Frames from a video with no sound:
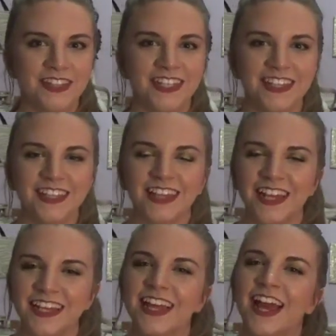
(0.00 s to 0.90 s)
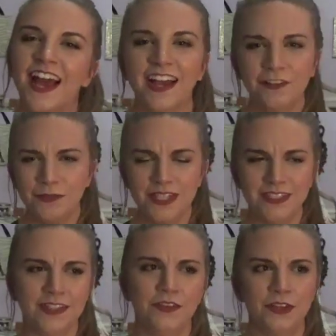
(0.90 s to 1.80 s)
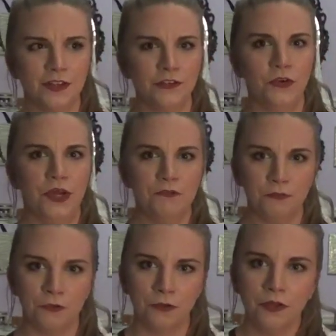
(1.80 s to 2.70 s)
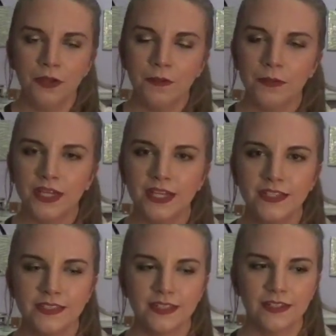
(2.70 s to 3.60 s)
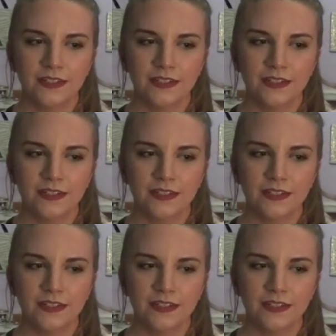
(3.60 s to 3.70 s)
Like, I don't mean to sound like ungrateful, because